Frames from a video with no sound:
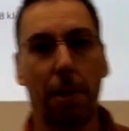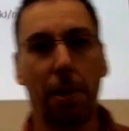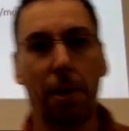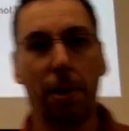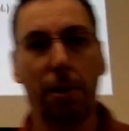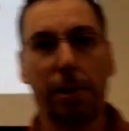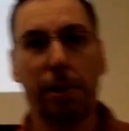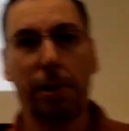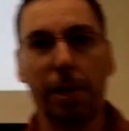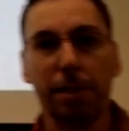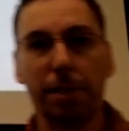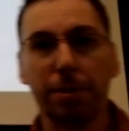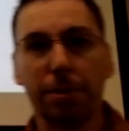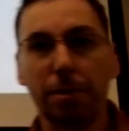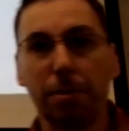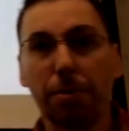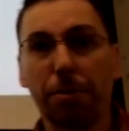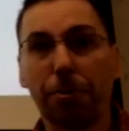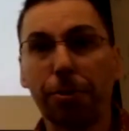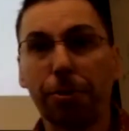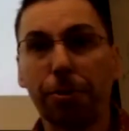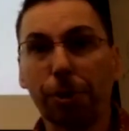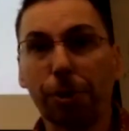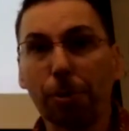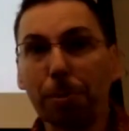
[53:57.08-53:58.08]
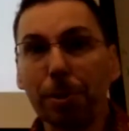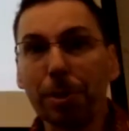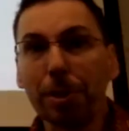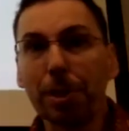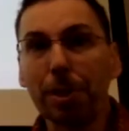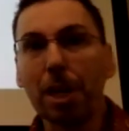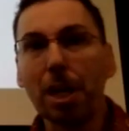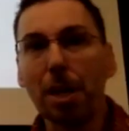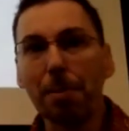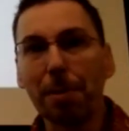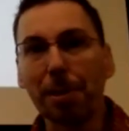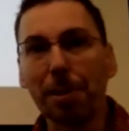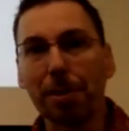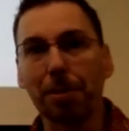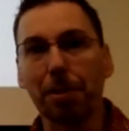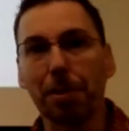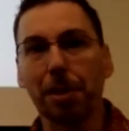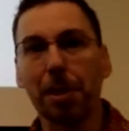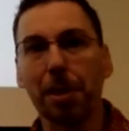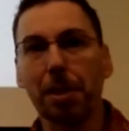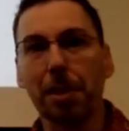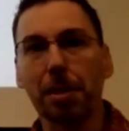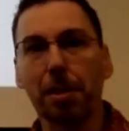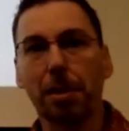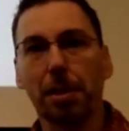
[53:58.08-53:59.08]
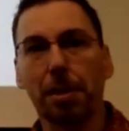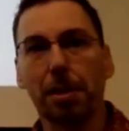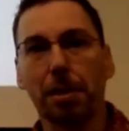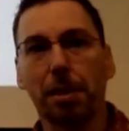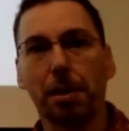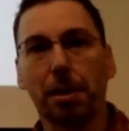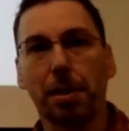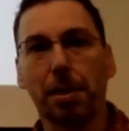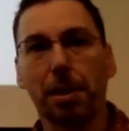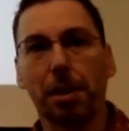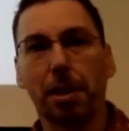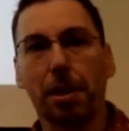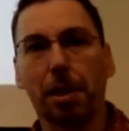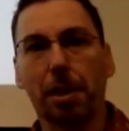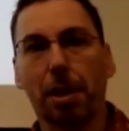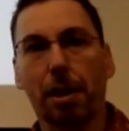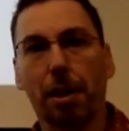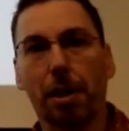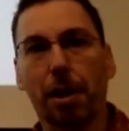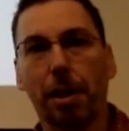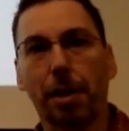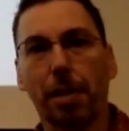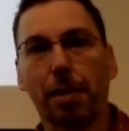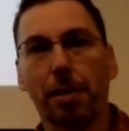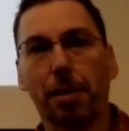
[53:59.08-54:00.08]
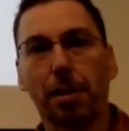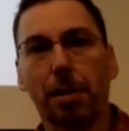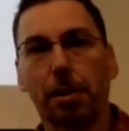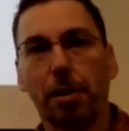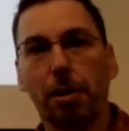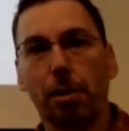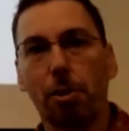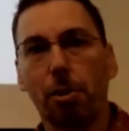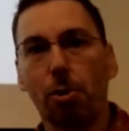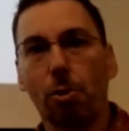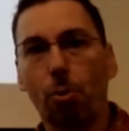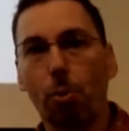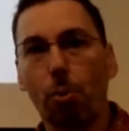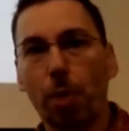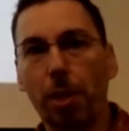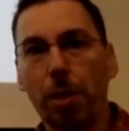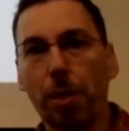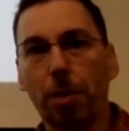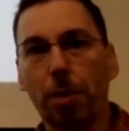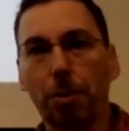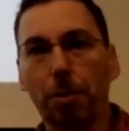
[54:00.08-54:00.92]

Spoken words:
Okay, so thermodynamically, all right, we can